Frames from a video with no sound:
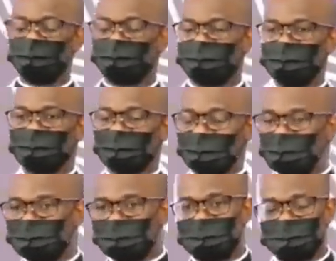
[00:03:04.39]
In fact, the
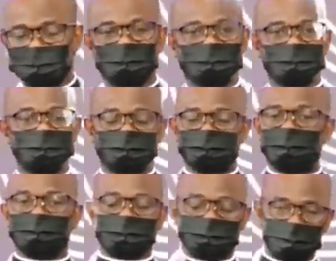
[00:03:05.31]
counseling session,
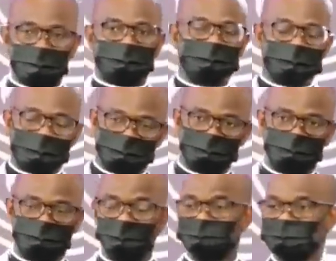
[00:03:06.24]
the topic had to
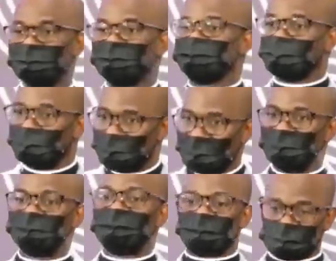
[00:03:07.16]
change to
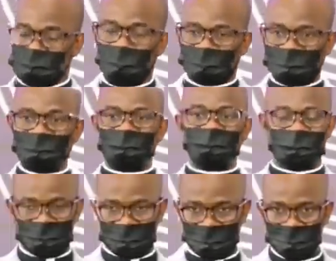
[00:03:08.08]
love is spoken
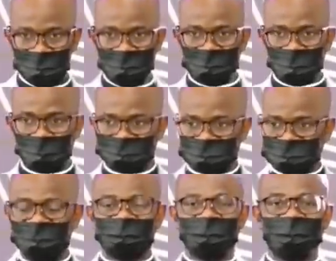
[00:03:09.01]
here. You will
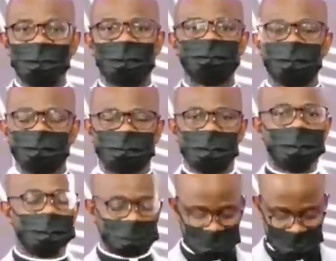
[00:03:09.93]
see the love of
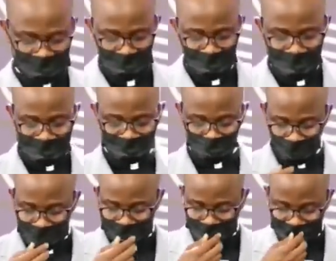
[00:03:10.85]
God at
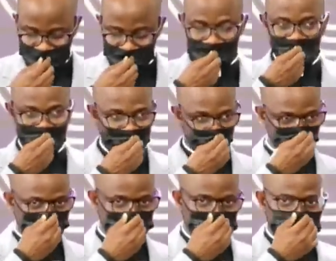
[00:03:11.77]
work in the
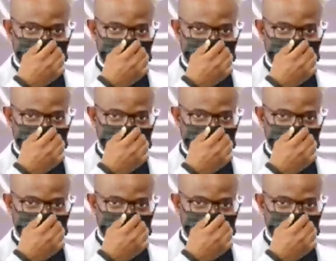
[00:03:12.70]
house.